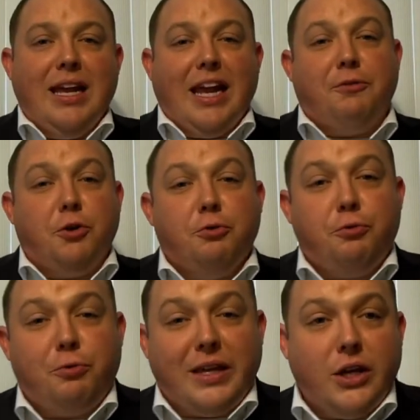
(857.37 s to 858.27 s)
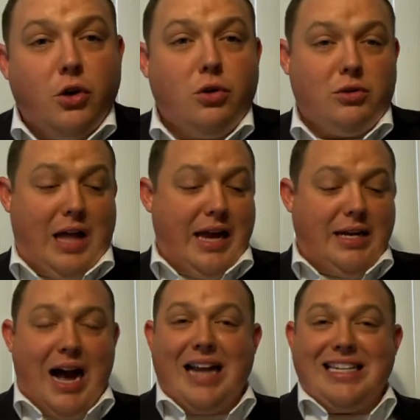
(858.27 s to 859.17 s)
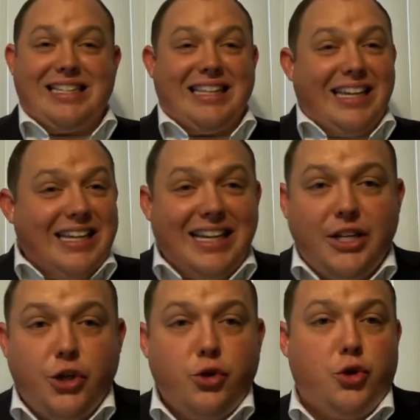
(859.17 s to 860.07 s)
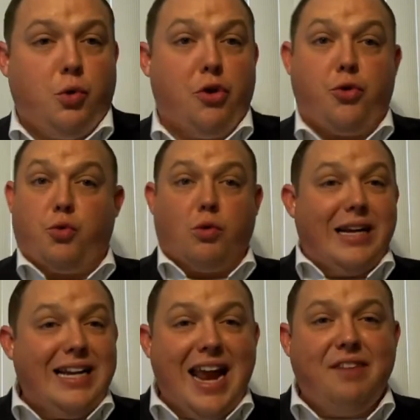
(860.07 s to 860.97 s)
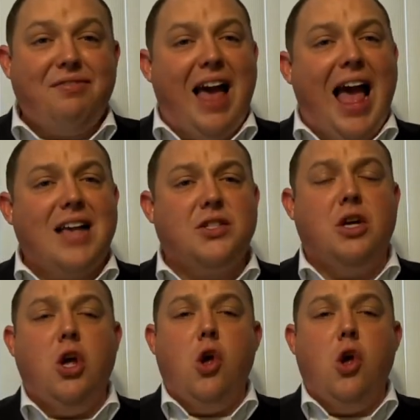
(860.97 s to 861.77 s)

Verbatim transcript: If you feel like God is leading you to a three day fast